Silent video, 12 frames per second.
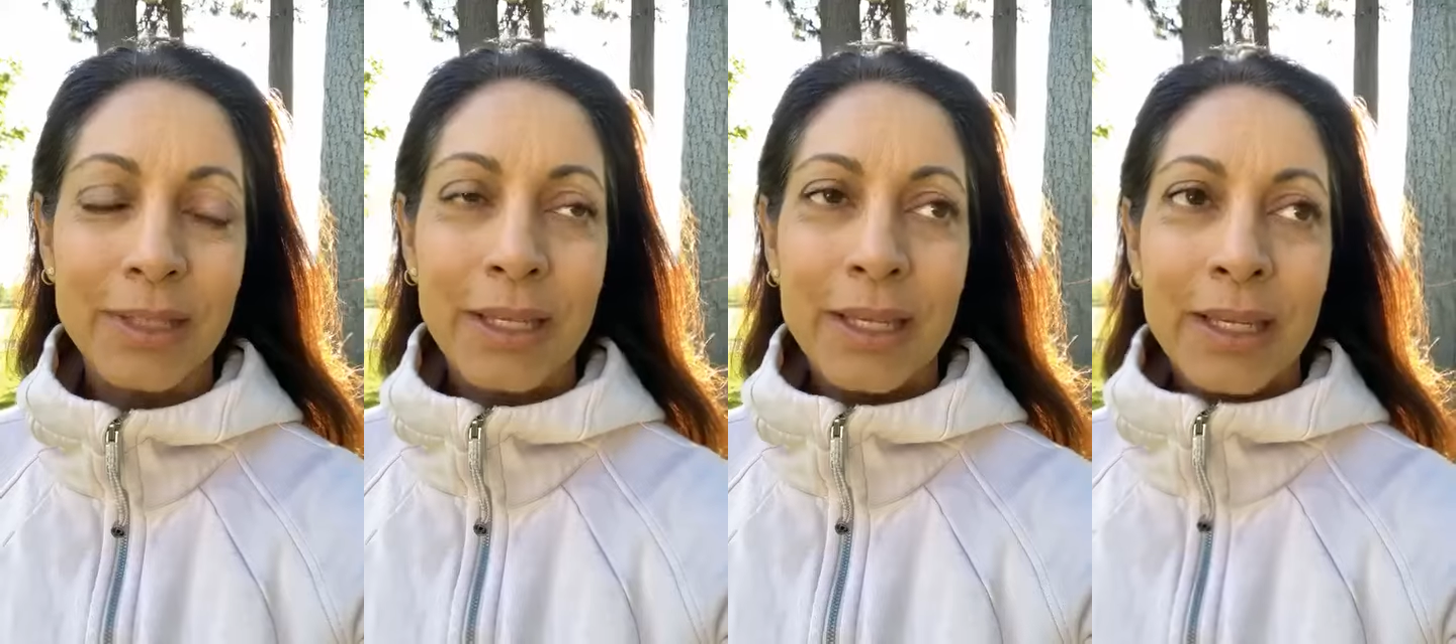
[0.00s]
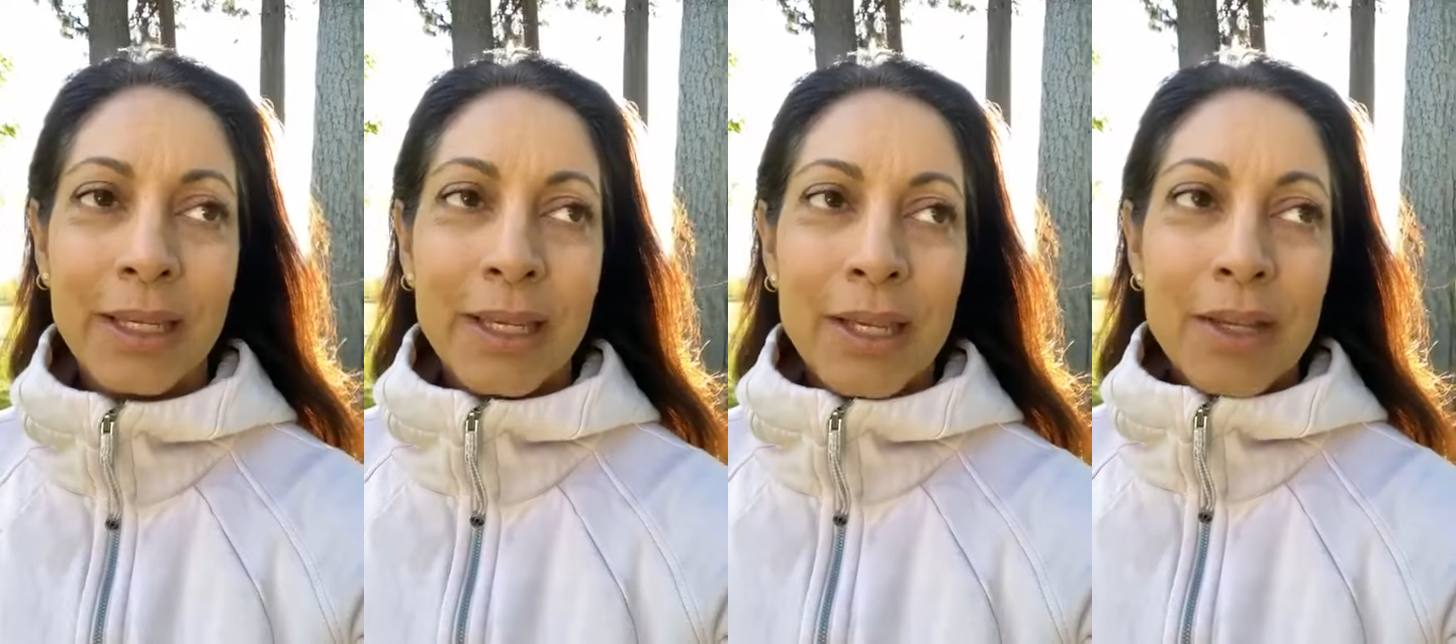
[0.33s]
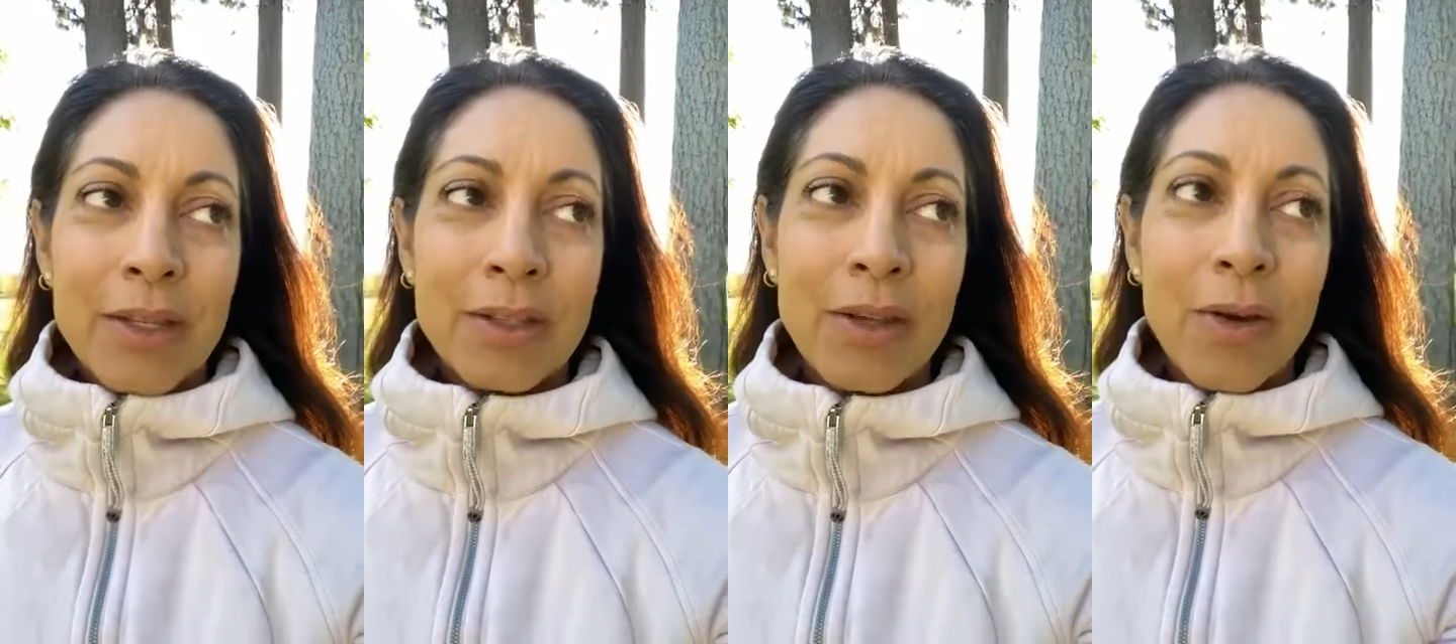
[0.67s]
adult.
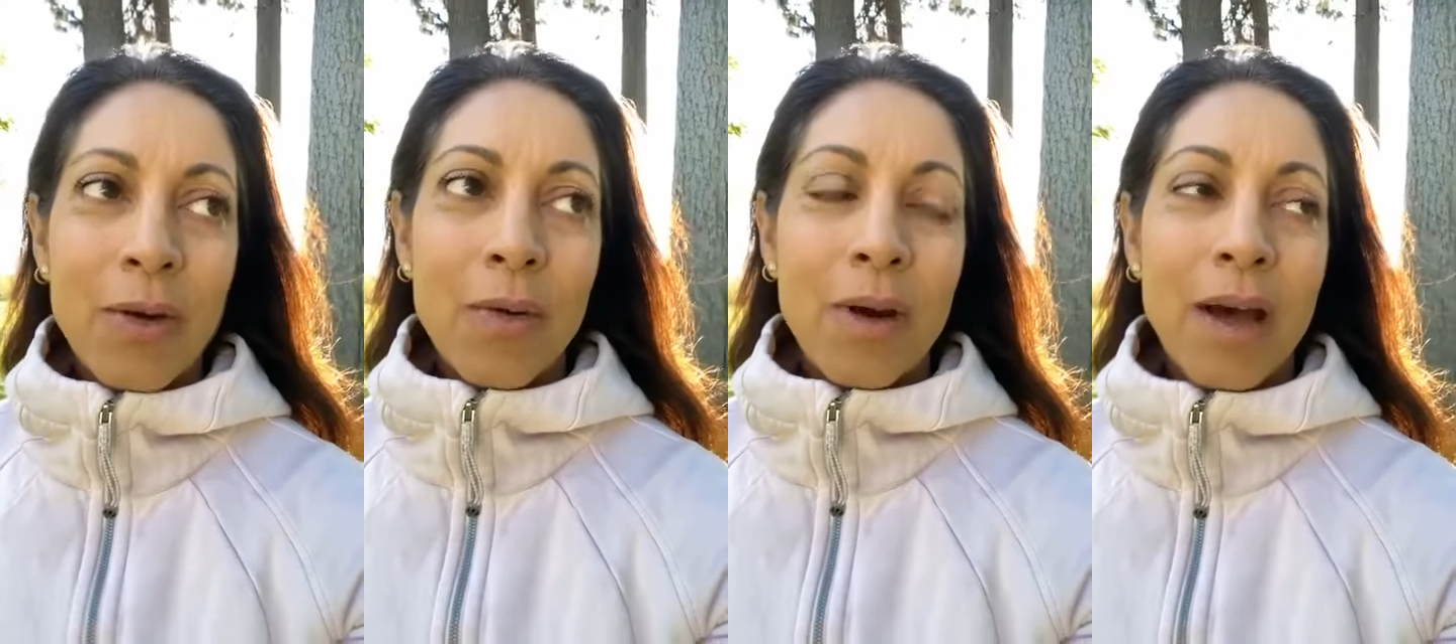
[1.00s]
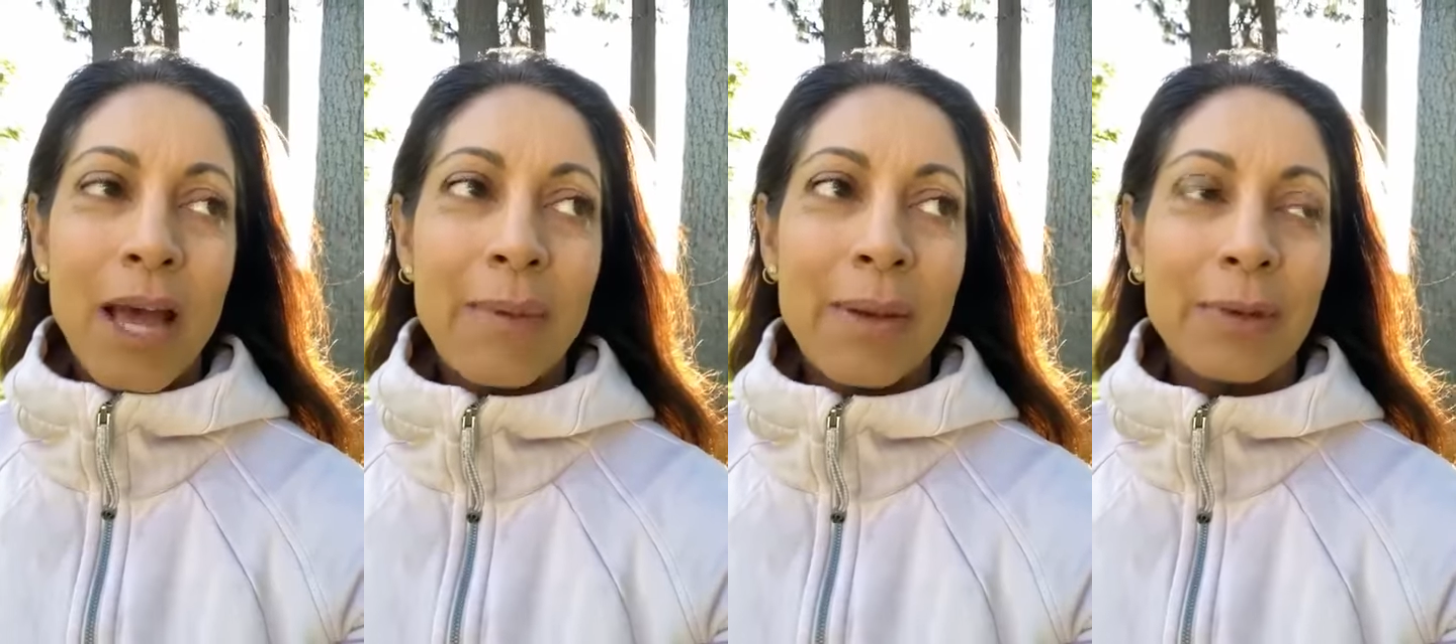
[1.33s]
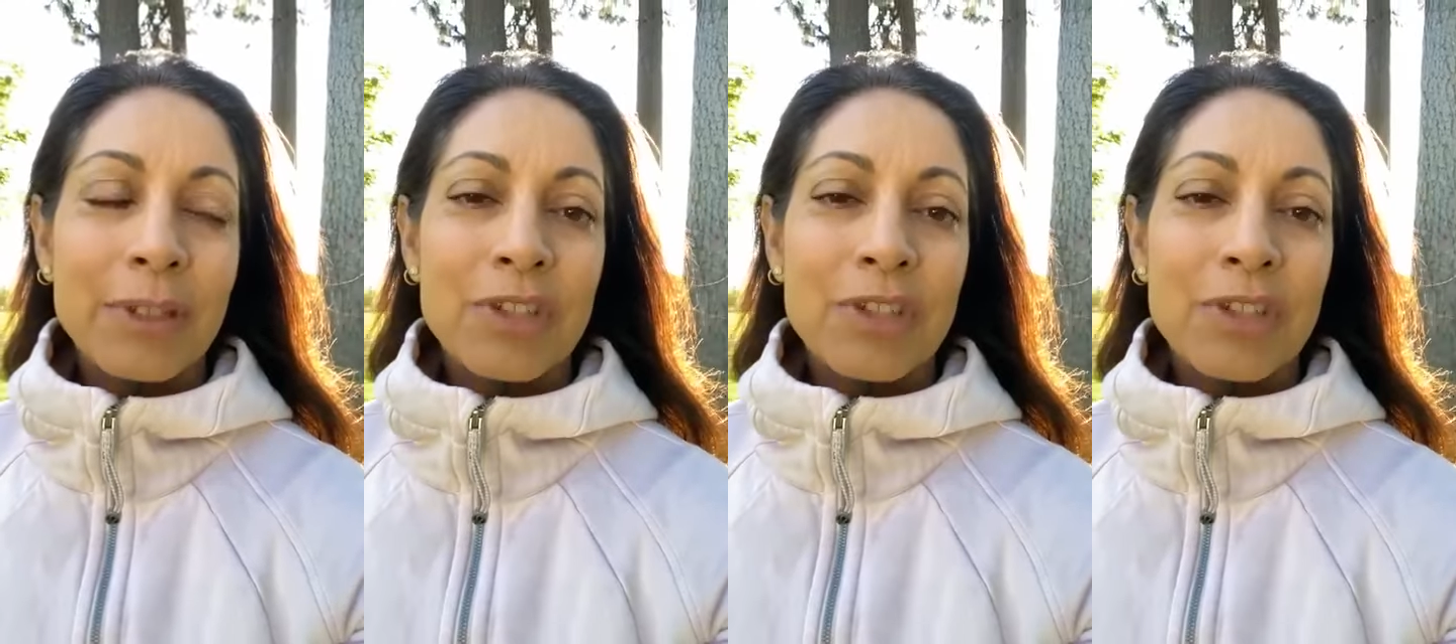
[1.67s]
So I'm able